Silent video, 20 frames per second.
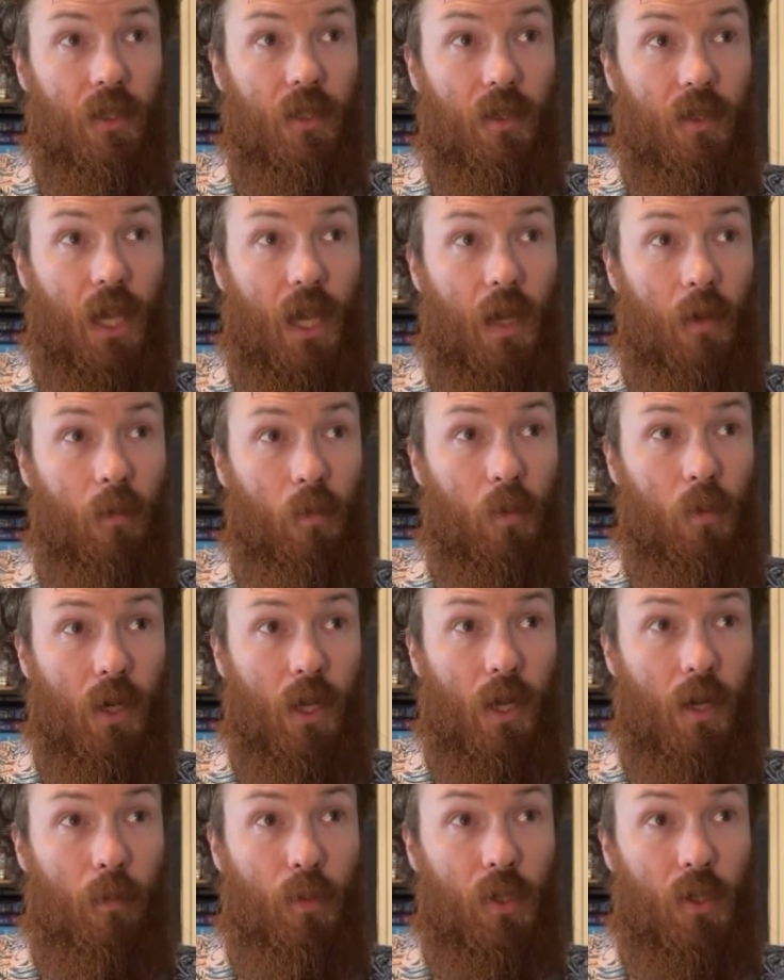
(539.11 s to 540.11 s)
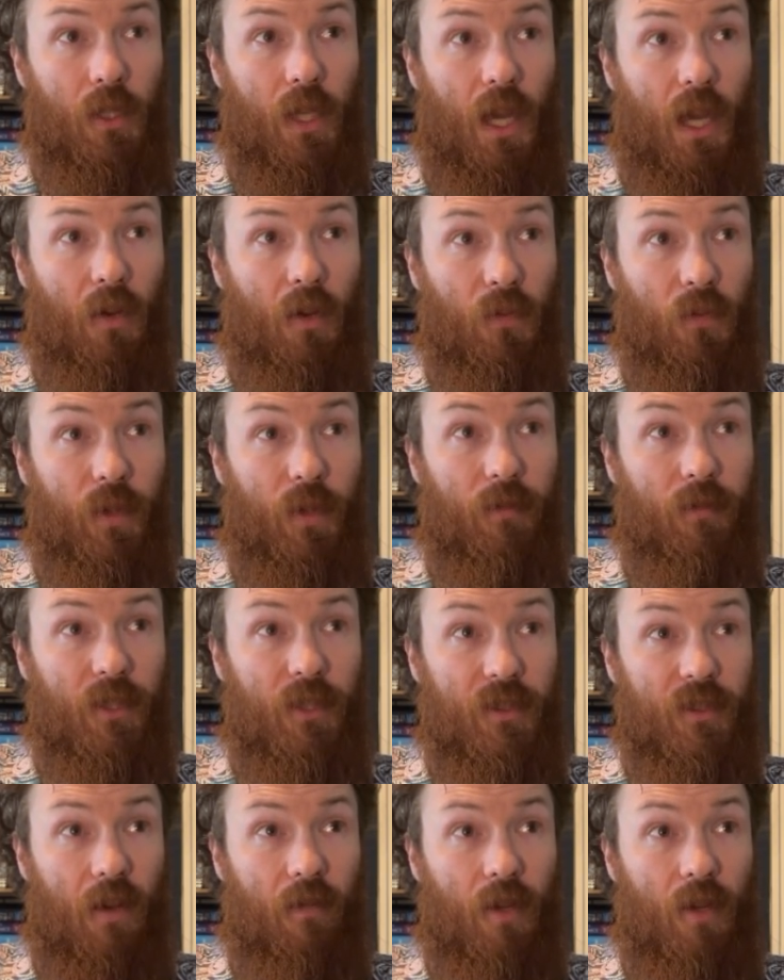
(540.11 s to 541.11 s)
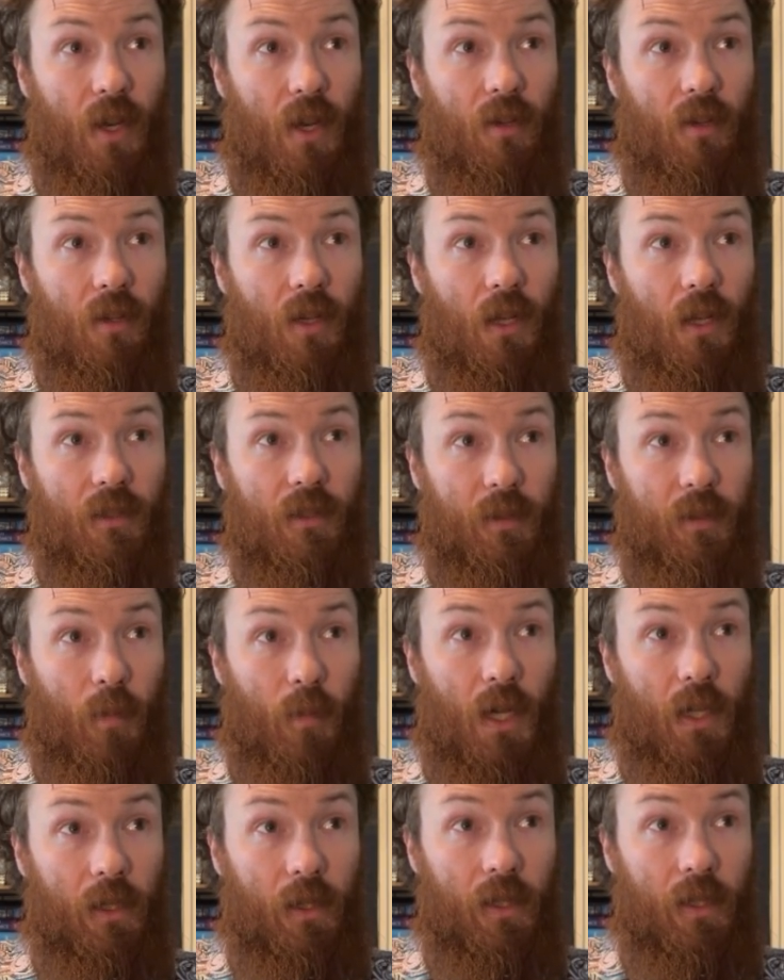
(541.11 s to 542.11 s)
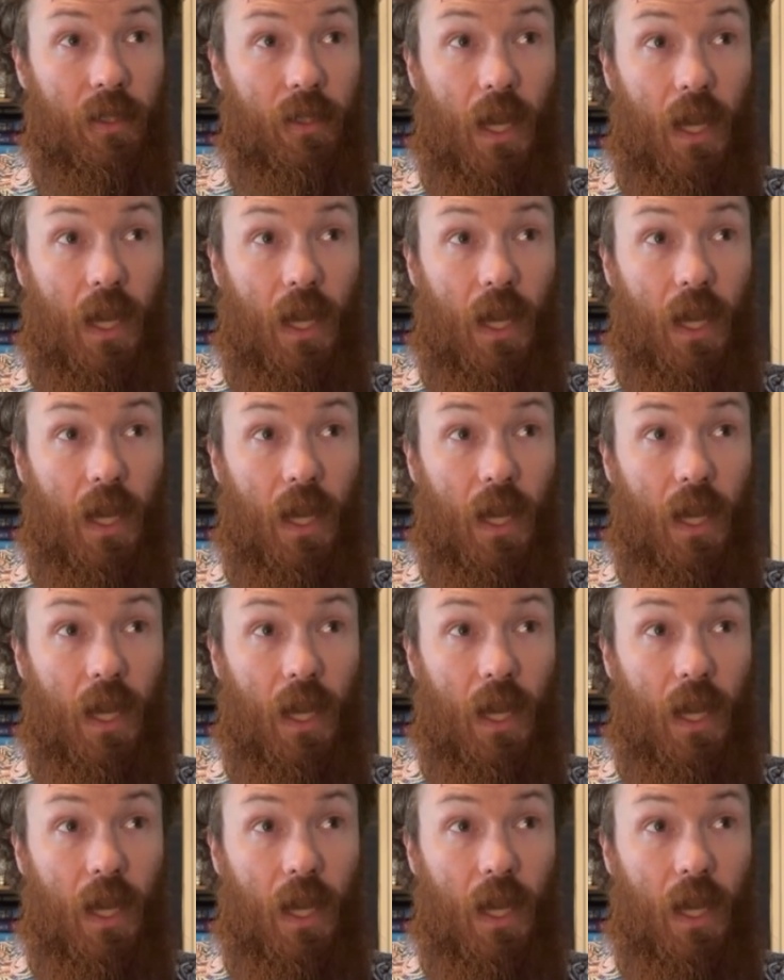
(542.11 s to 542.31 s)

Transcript: Okay, we're going to pull out $5,700 a month.